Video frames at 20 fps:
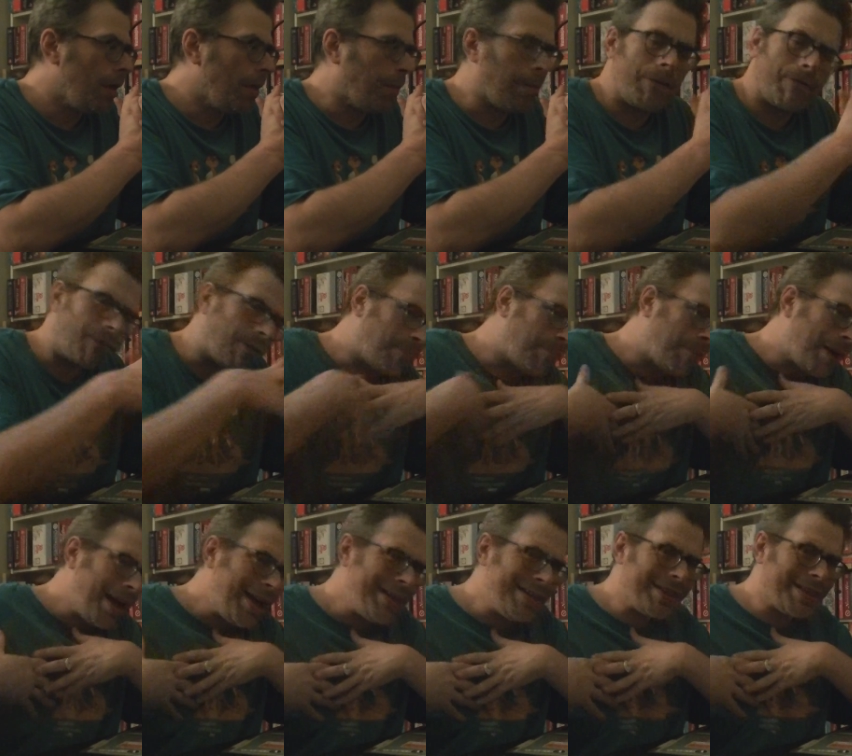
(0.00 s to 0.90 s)
But from
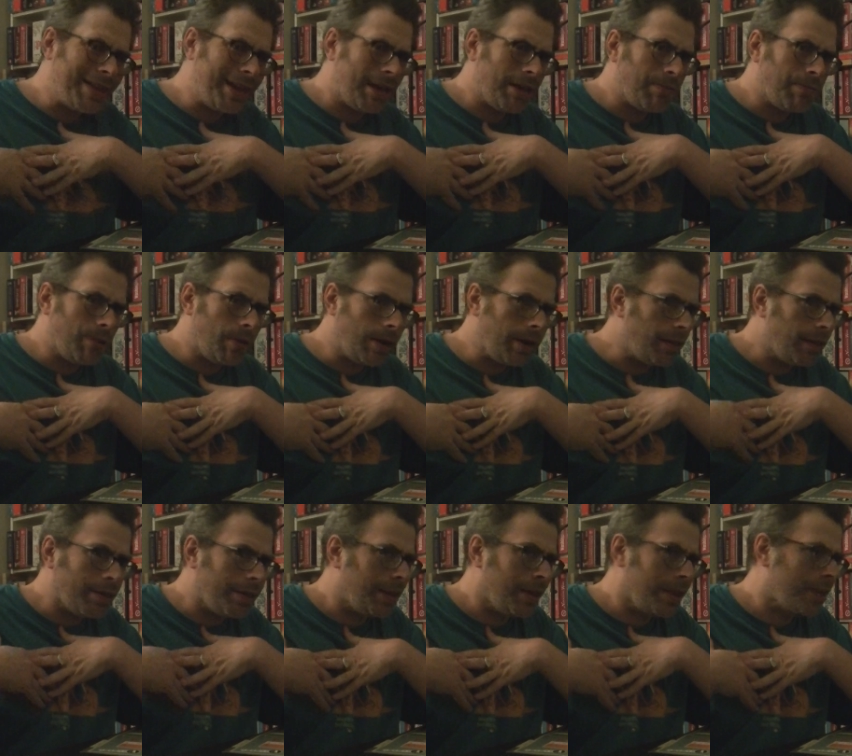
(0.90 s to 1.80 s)
my
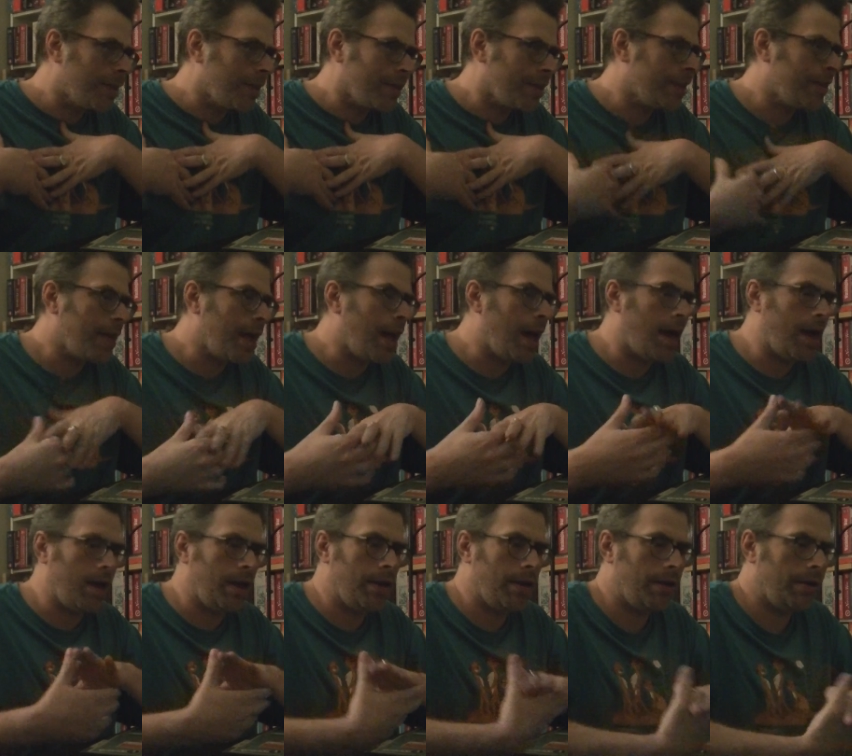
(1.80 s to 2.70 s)
standpoint, this is
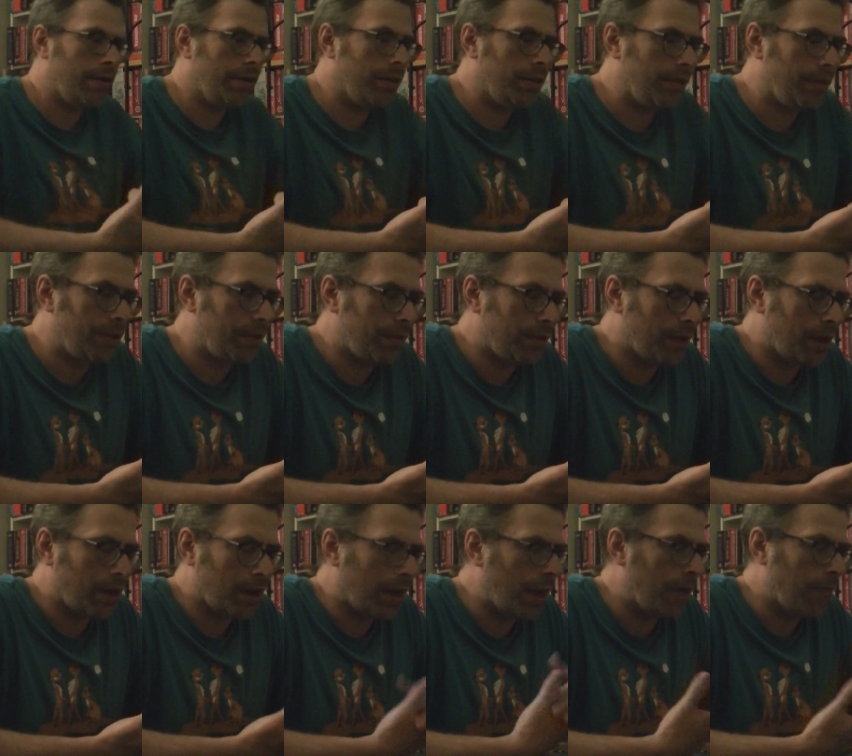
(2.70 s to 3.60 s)
not
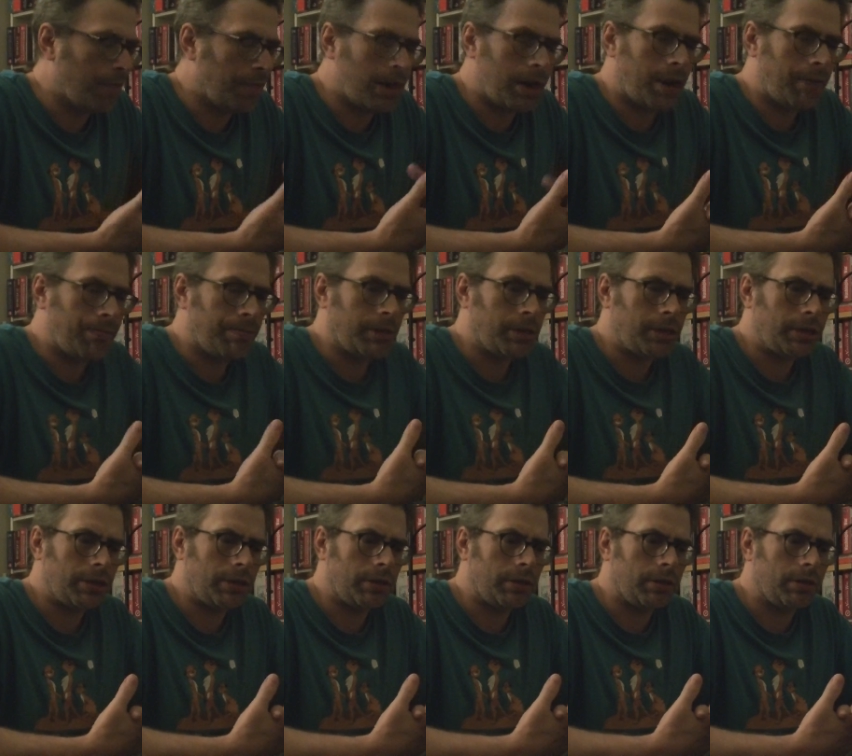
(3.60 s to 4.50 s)
a game that I
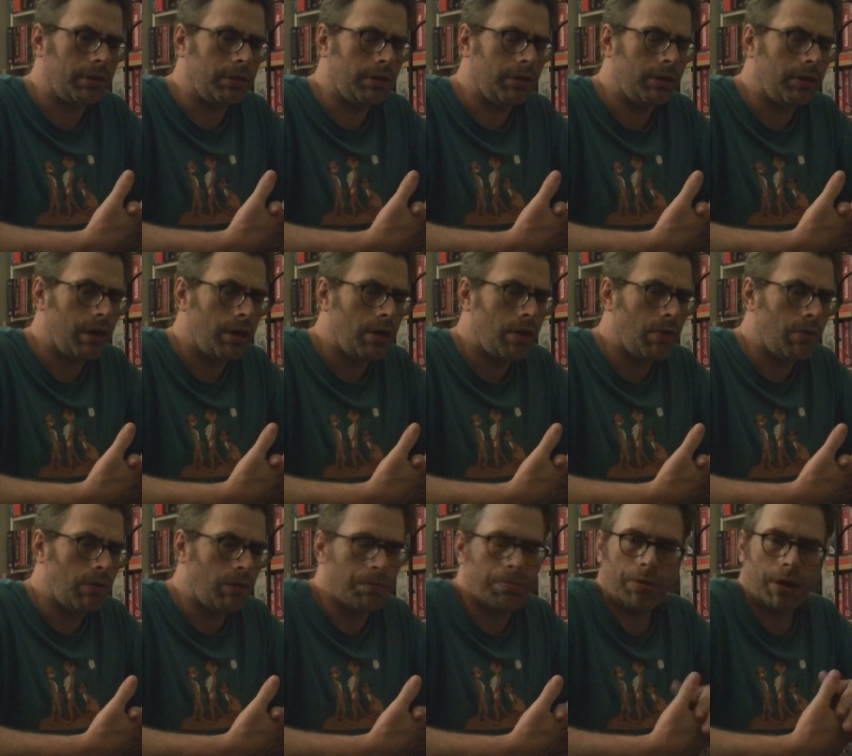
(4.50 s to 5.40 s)
particularly
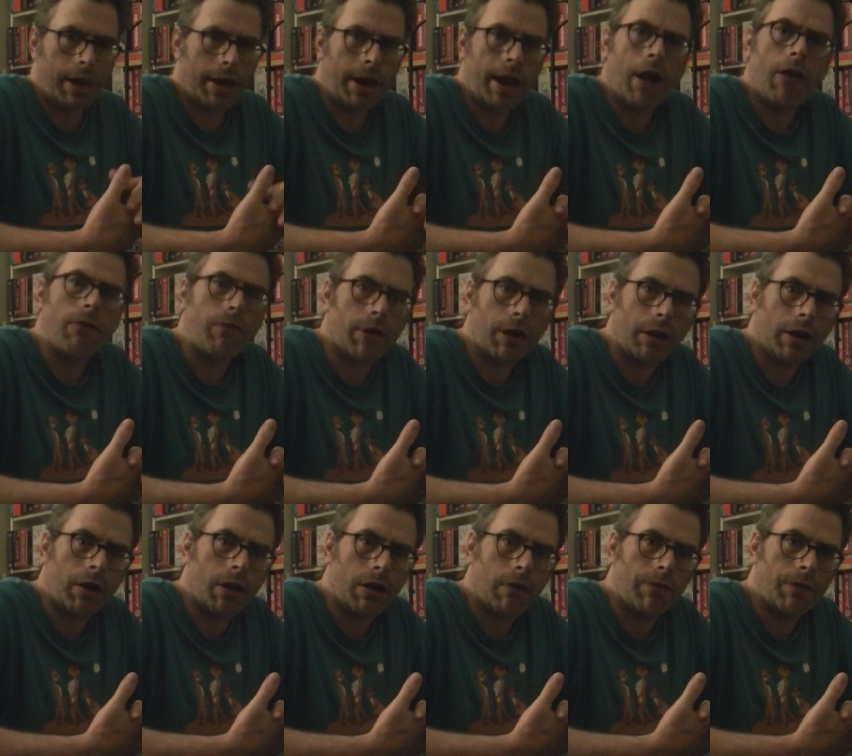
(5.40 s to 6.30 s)
would break out very
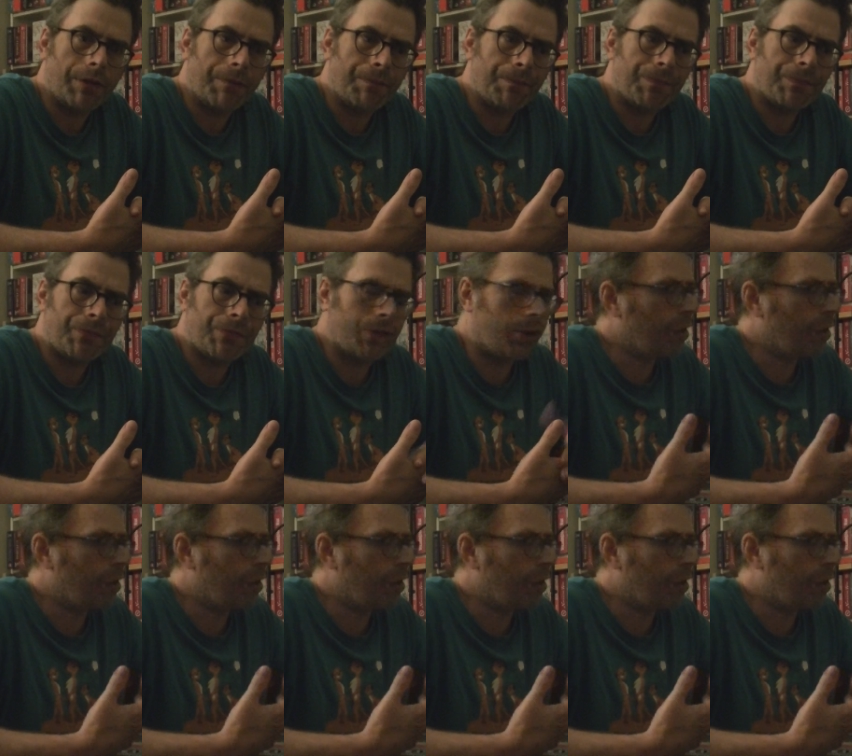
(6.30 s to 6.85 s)
often. For